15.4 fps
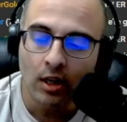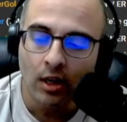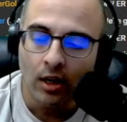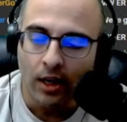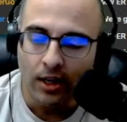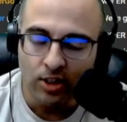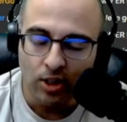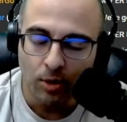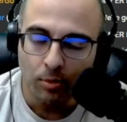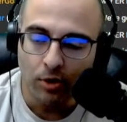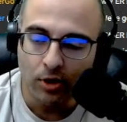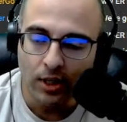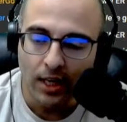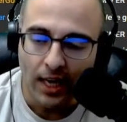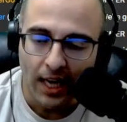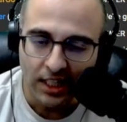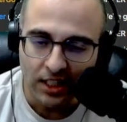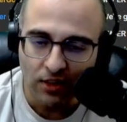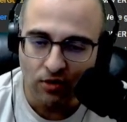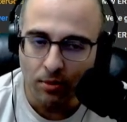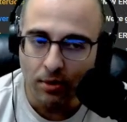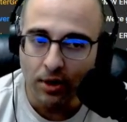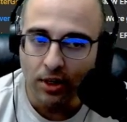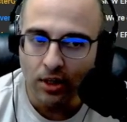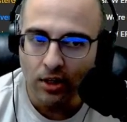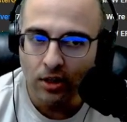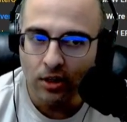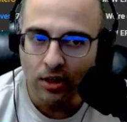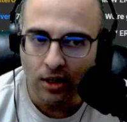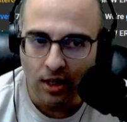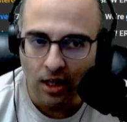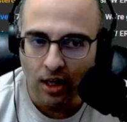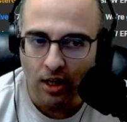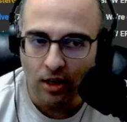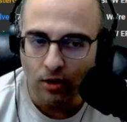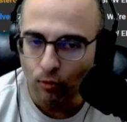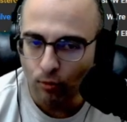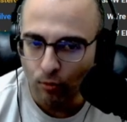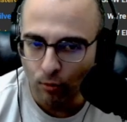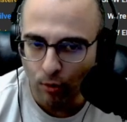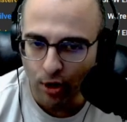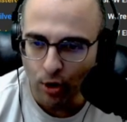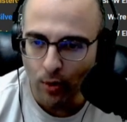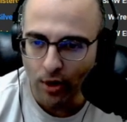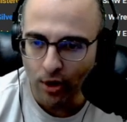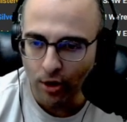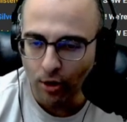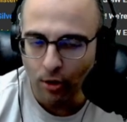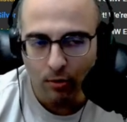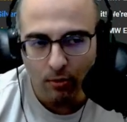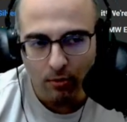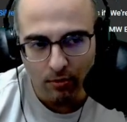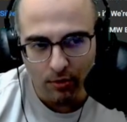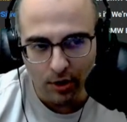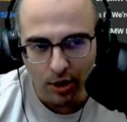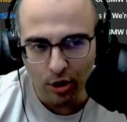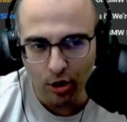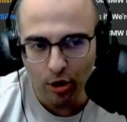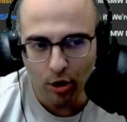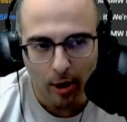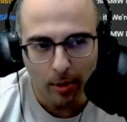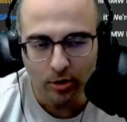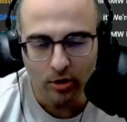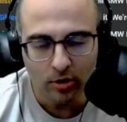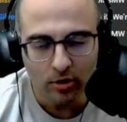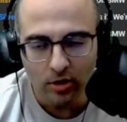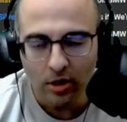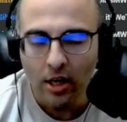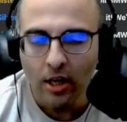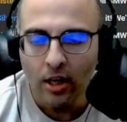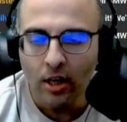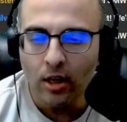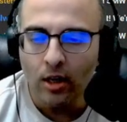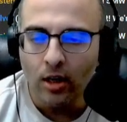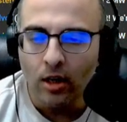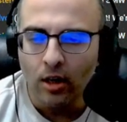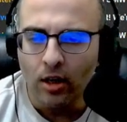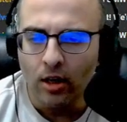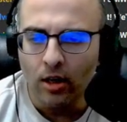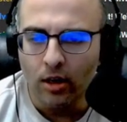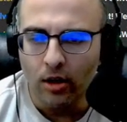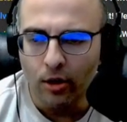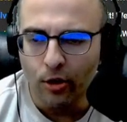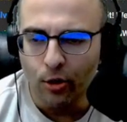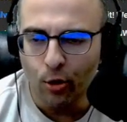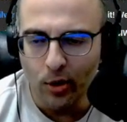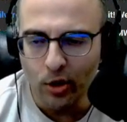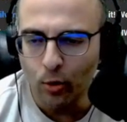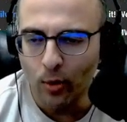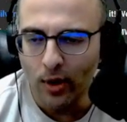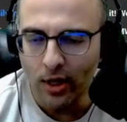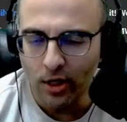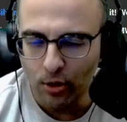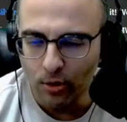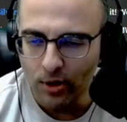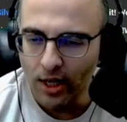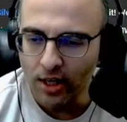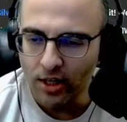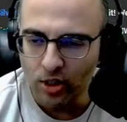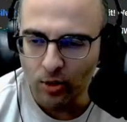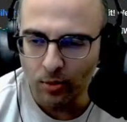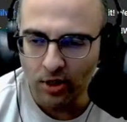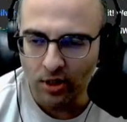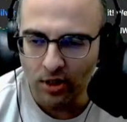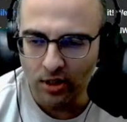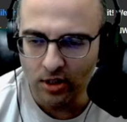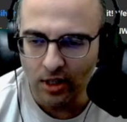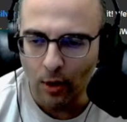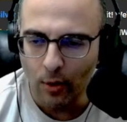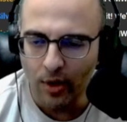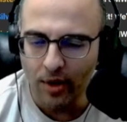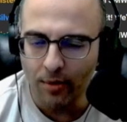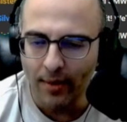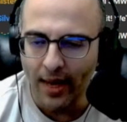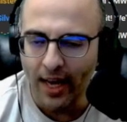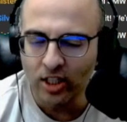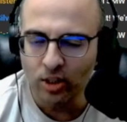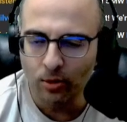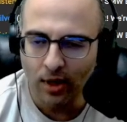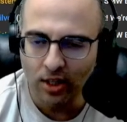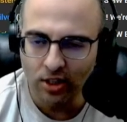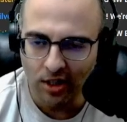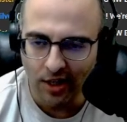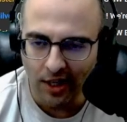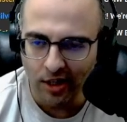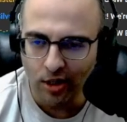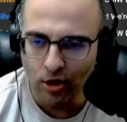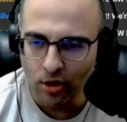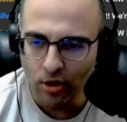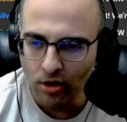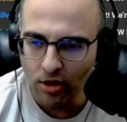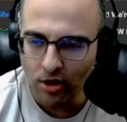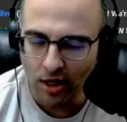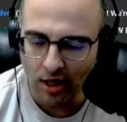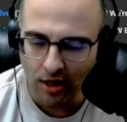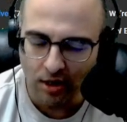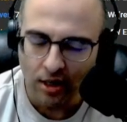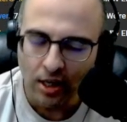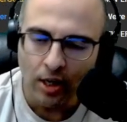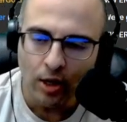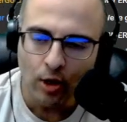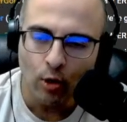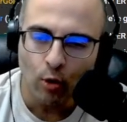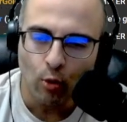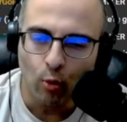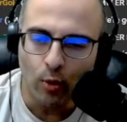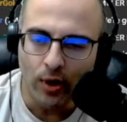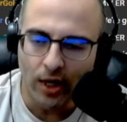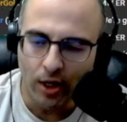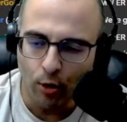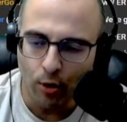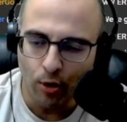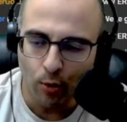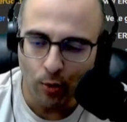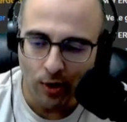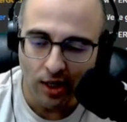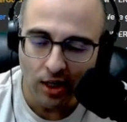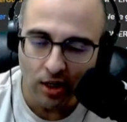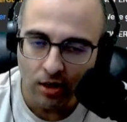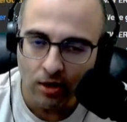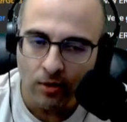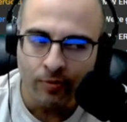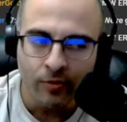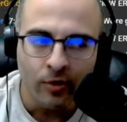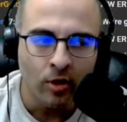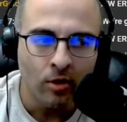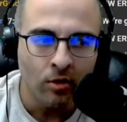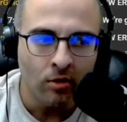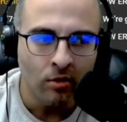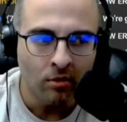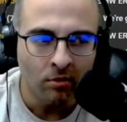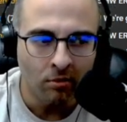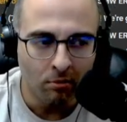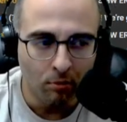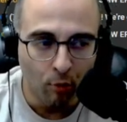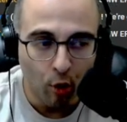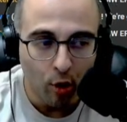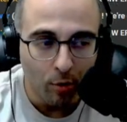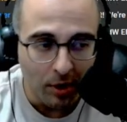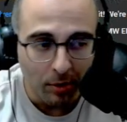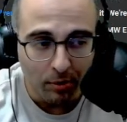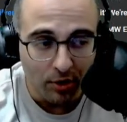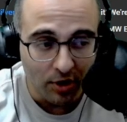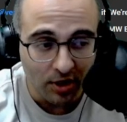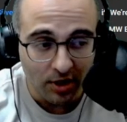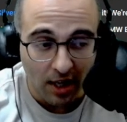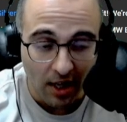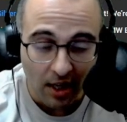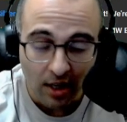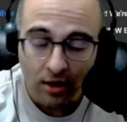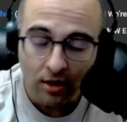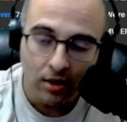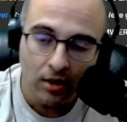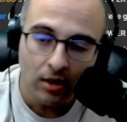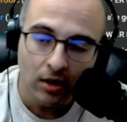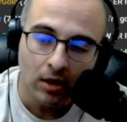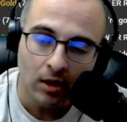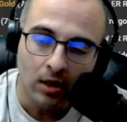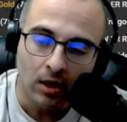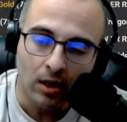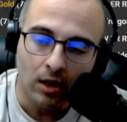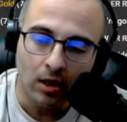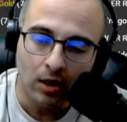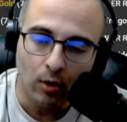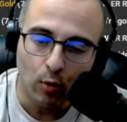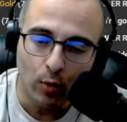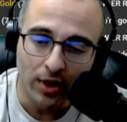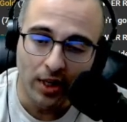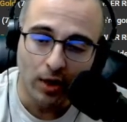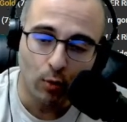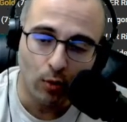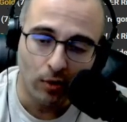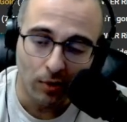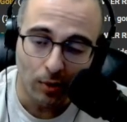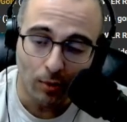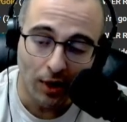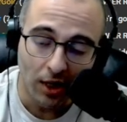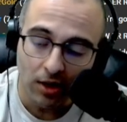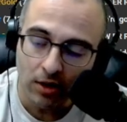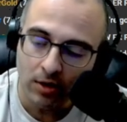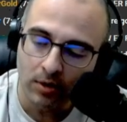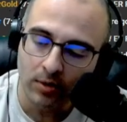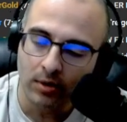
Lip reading: I typically ask everybody, like, hey, where do you want to go? These are your options. The reason why I do that is because I want to maximize the likelihood that when I go to raid, more people stay when we raid.